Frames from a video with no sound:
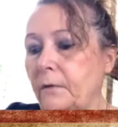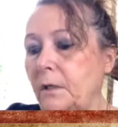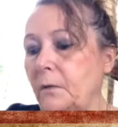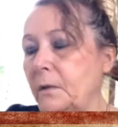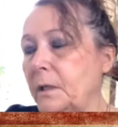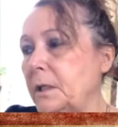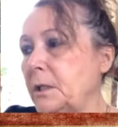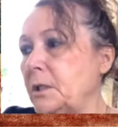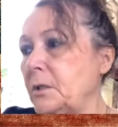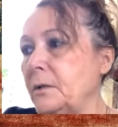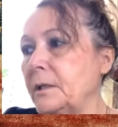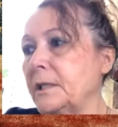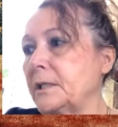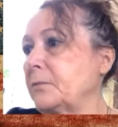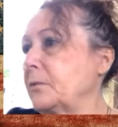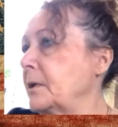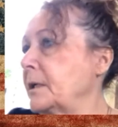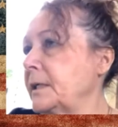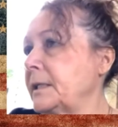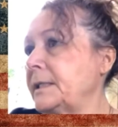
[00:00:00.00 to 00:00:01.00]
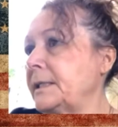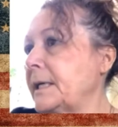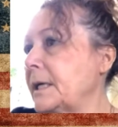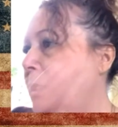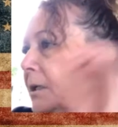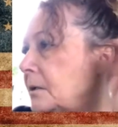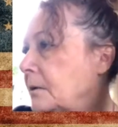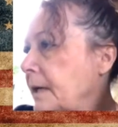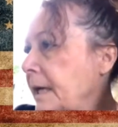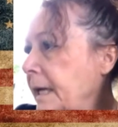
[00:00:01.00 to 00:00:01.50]
you want to do, because we're going to
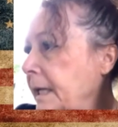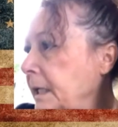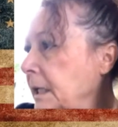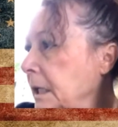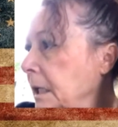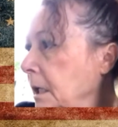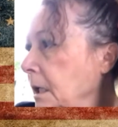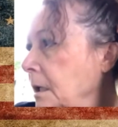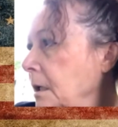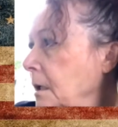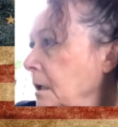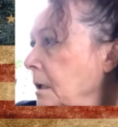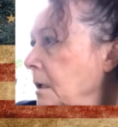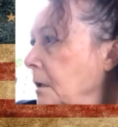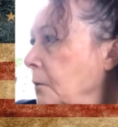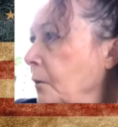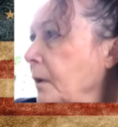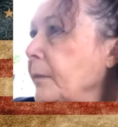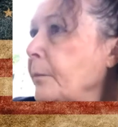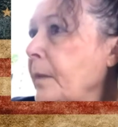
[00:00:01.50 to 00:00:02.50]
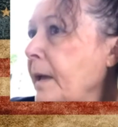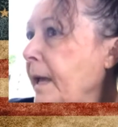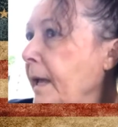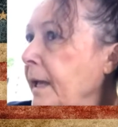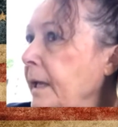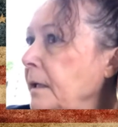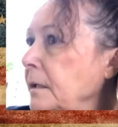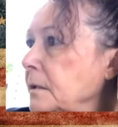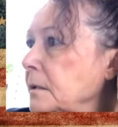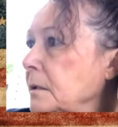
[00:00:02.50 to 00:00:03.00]
decorate with
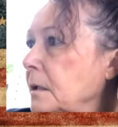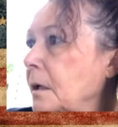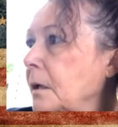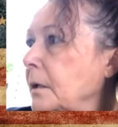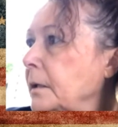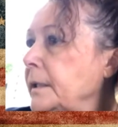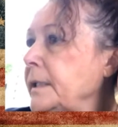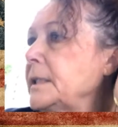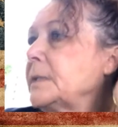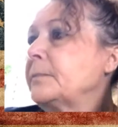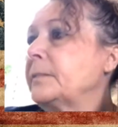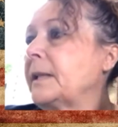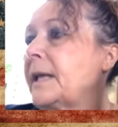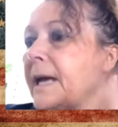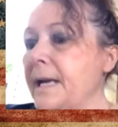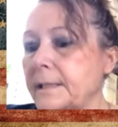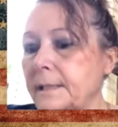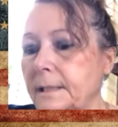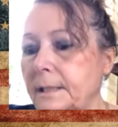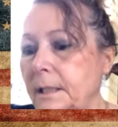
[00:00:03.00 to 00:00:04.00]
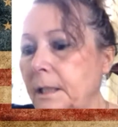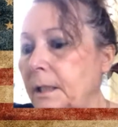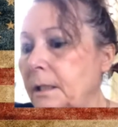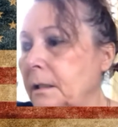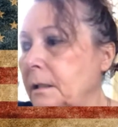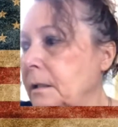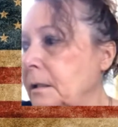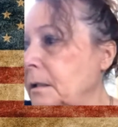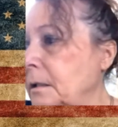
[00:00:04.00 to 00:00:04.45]
paint on these plastic